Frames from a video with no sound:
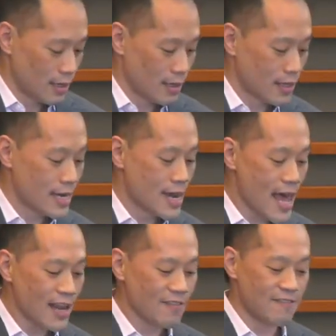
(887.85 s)
The
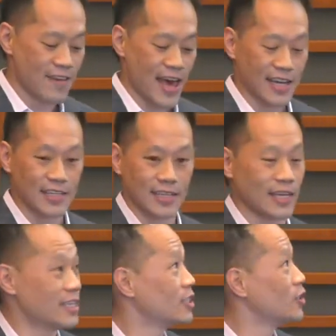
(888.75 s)
net effect
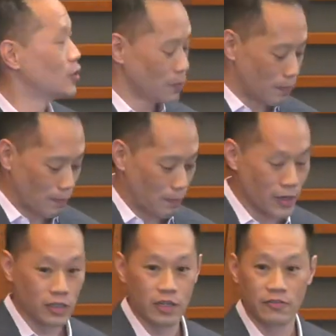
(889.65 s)
is to
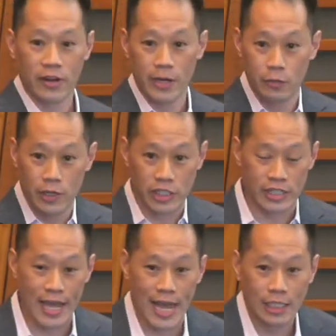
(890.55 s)
build a very rich
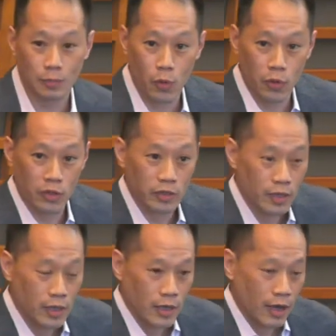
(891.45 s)
dashboard
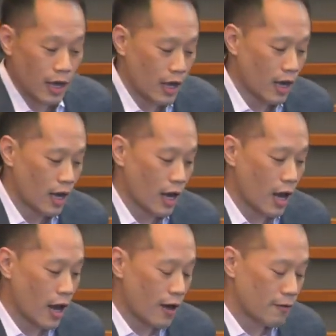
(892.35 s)

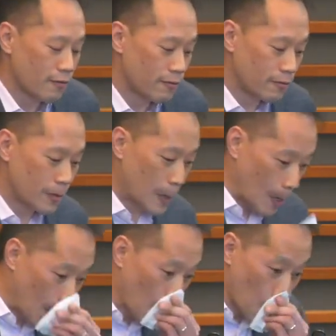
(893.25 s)
of
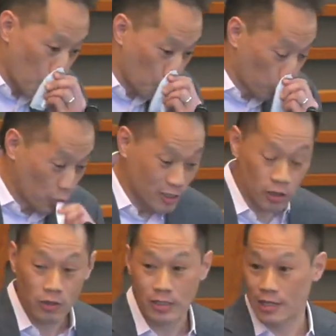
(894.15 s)

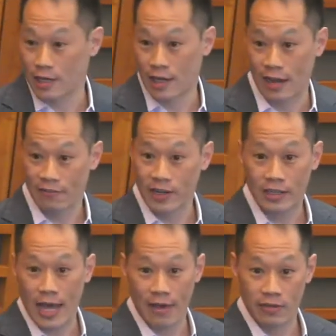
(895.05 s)
results that I
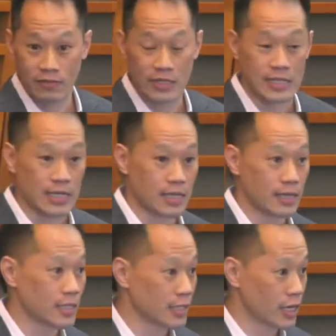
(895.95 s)
frankly haven't even seen in
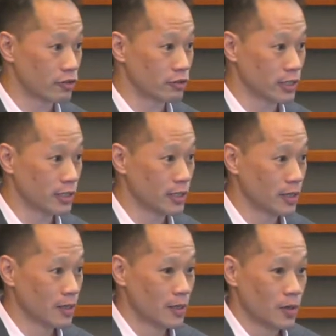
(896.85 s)
this country.
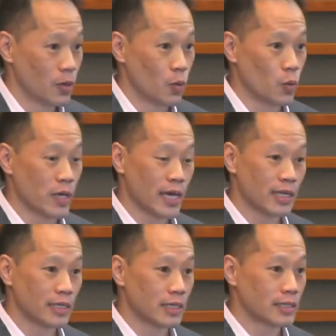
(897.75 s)
We
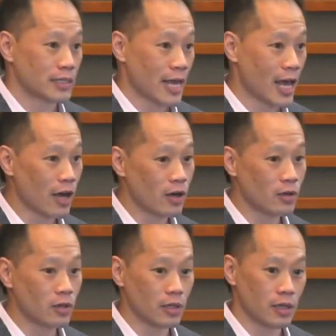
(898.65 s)
can
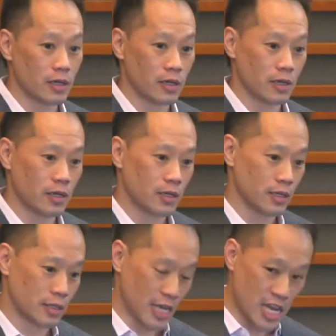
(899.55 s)
tell
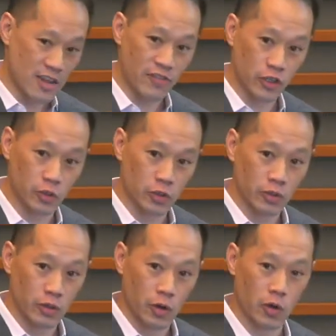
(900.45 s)
the individual
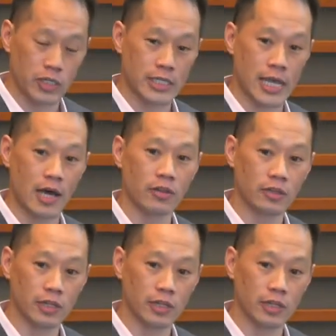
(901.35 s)
or tell the